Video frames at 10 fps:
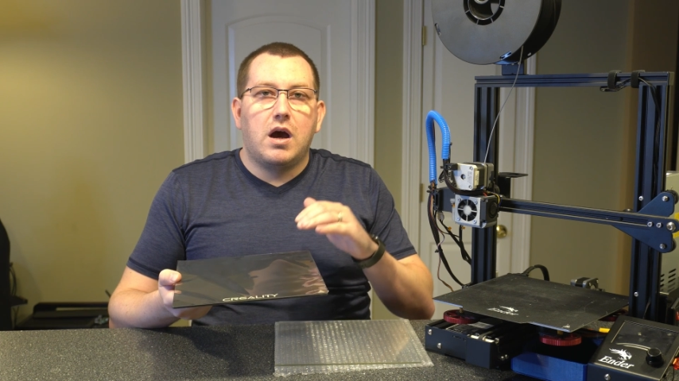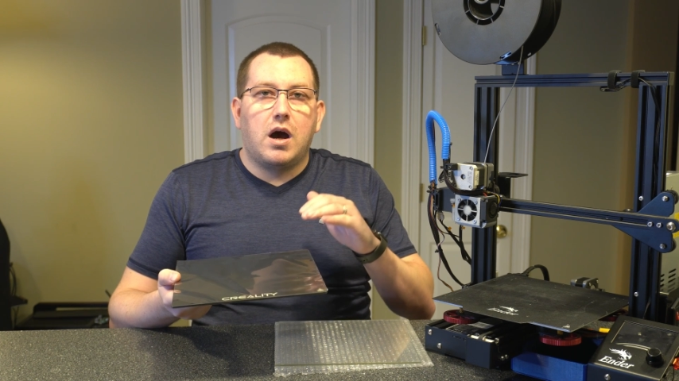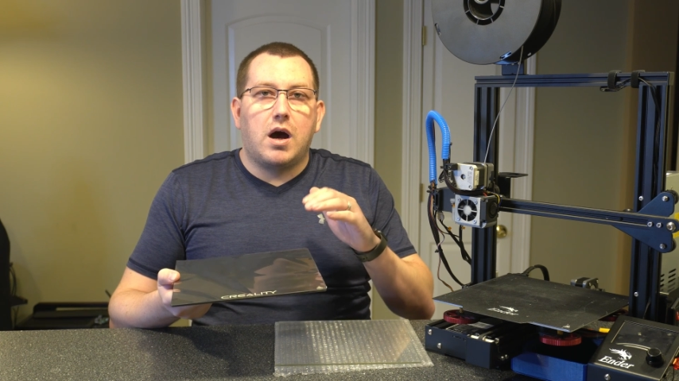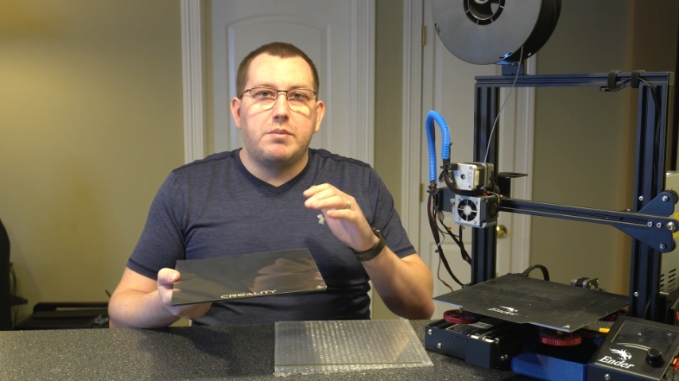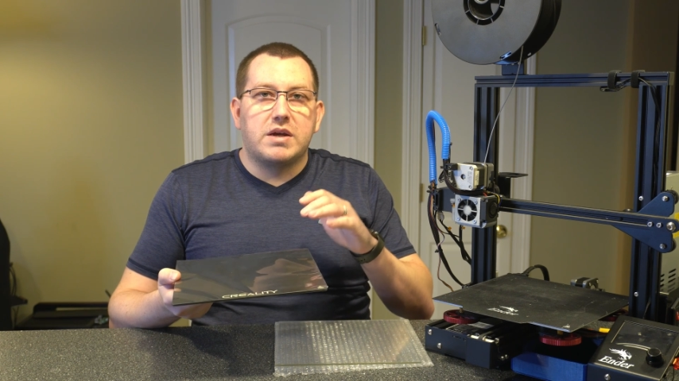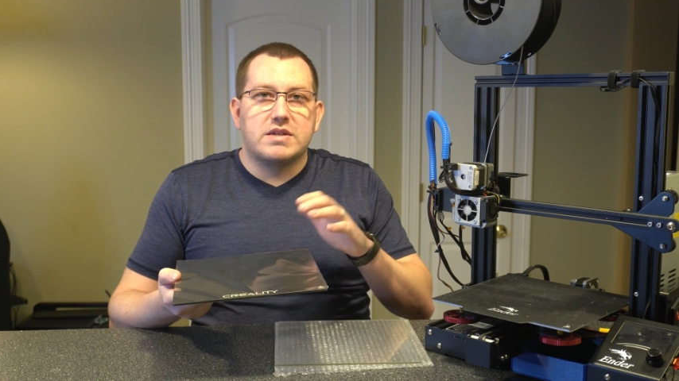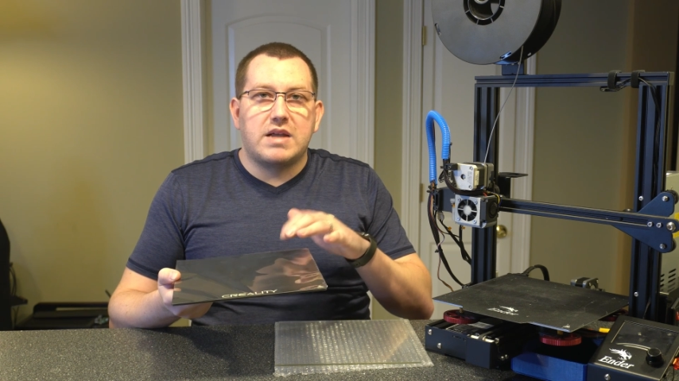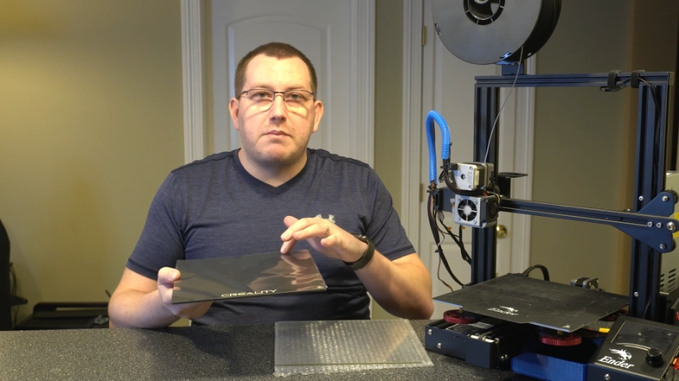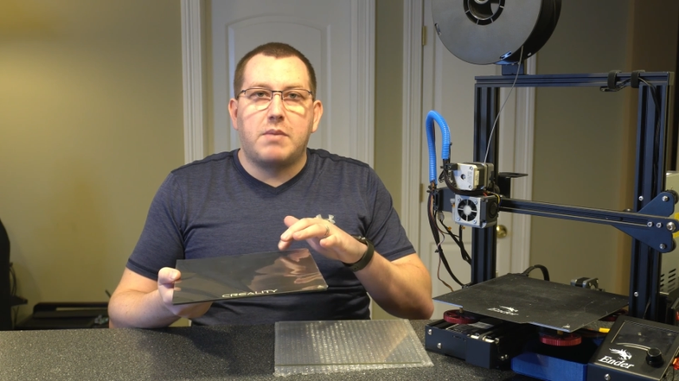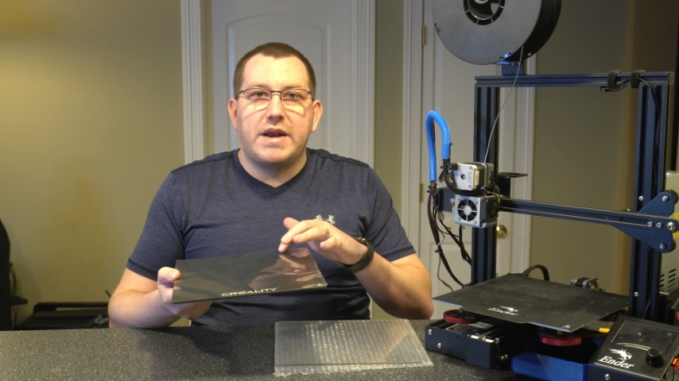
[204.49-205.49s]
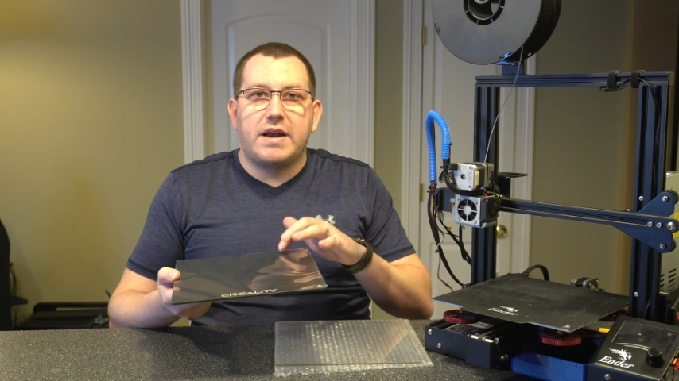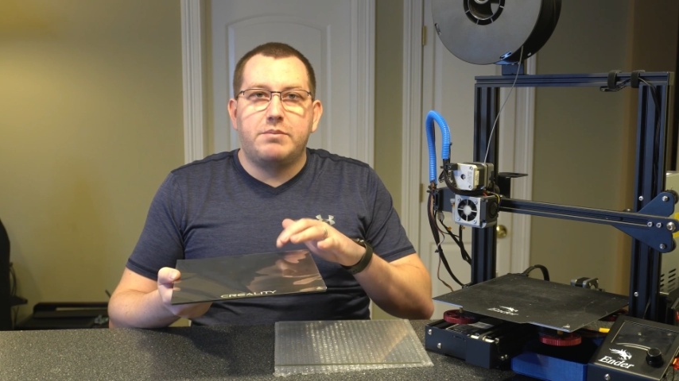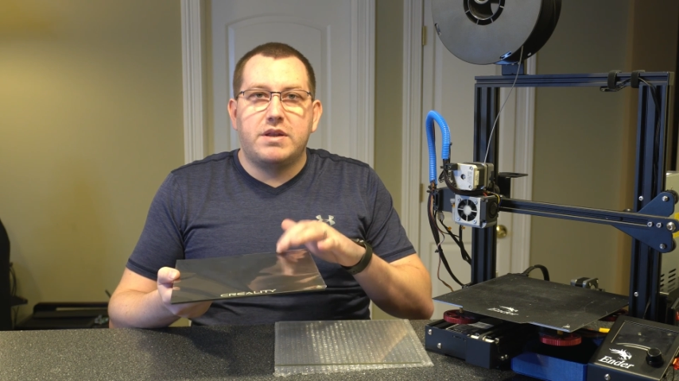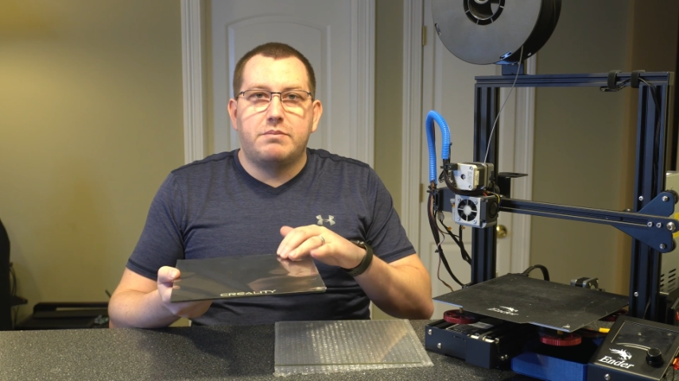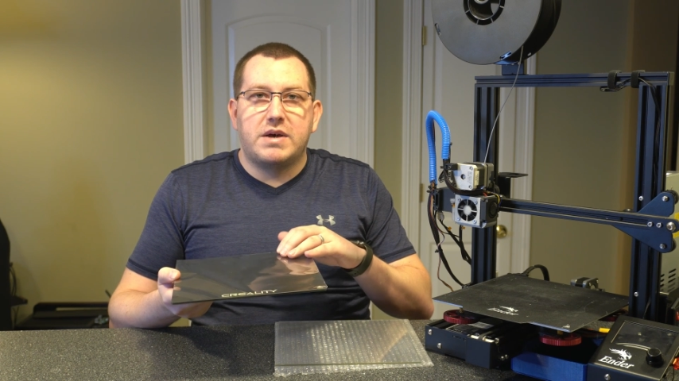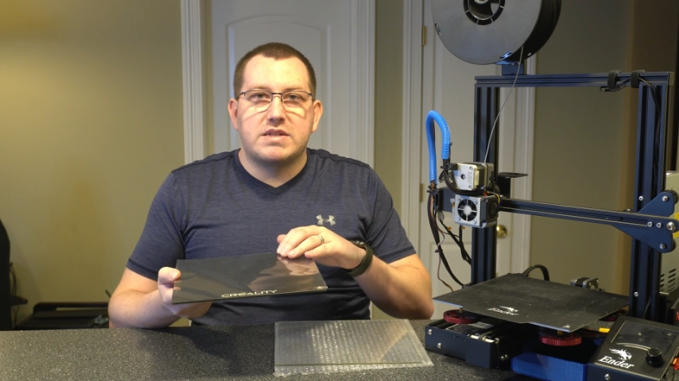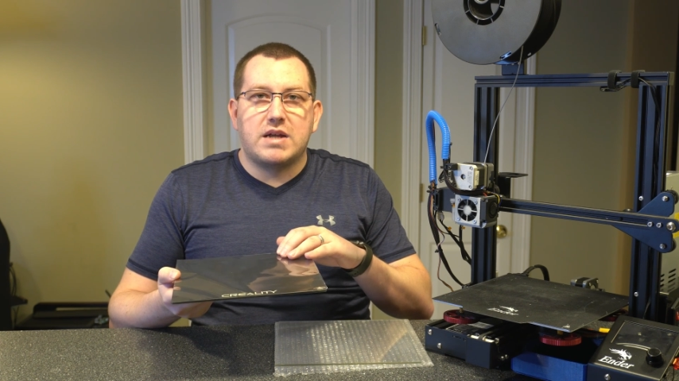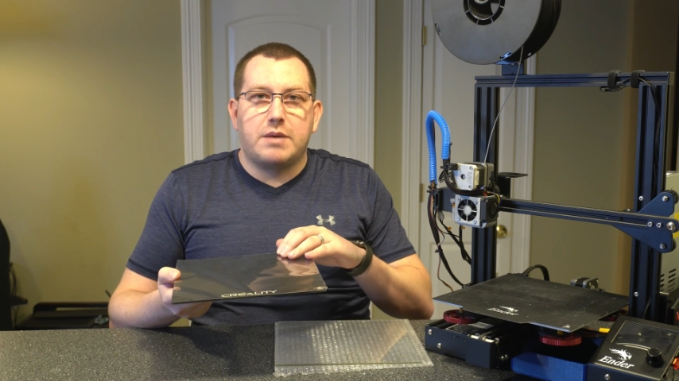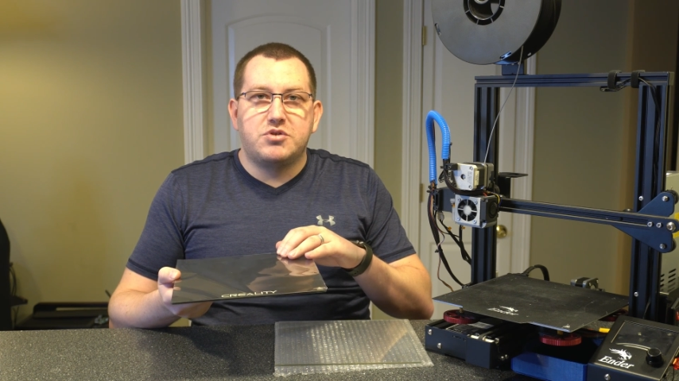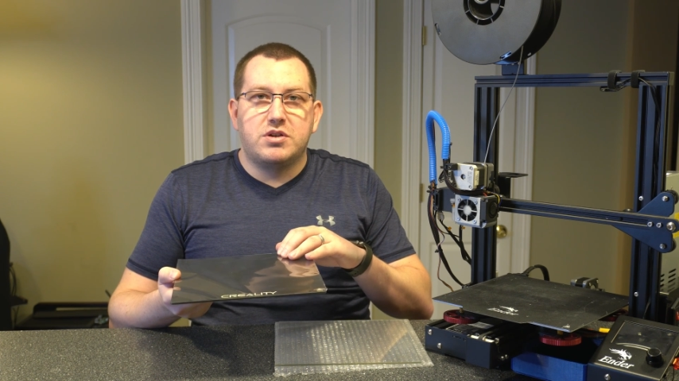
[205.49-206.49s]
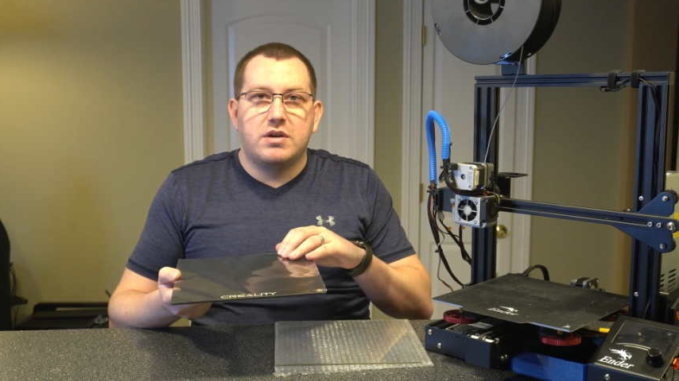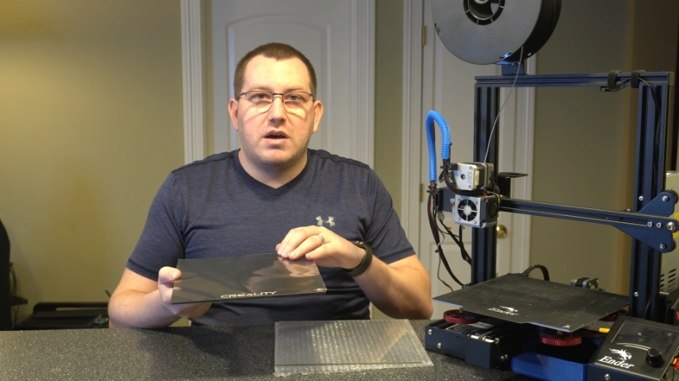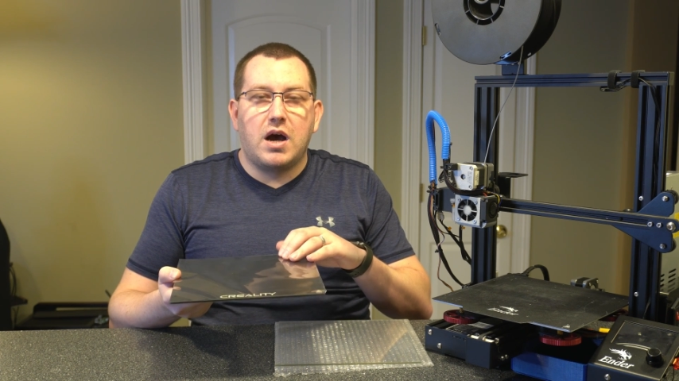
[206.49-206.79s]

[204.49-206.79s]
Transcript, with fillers: uh, because that might not be the best option.